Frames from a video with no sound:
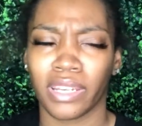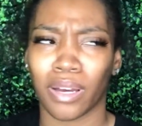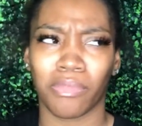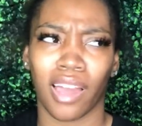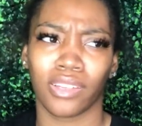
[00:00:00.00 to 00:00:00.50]
and
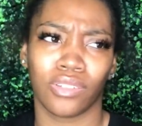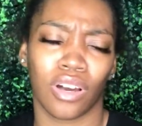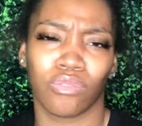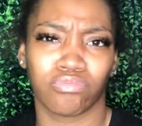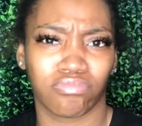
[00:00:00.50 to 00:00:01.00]
I'm like, you
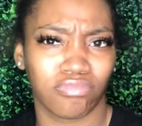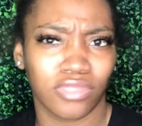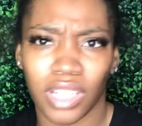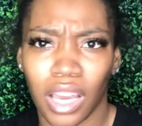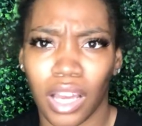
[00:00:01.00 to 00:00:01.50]
know,
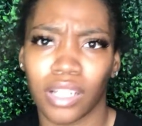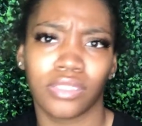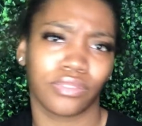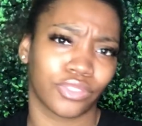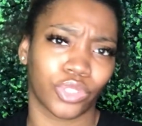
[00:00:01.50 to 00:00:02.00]
yeah,
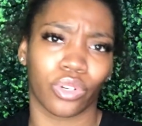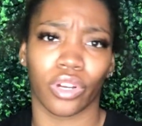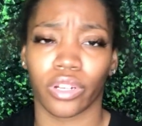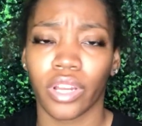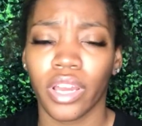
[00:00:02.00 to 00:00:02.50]

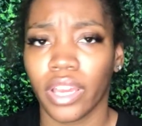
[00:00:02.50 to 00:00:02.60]
sure.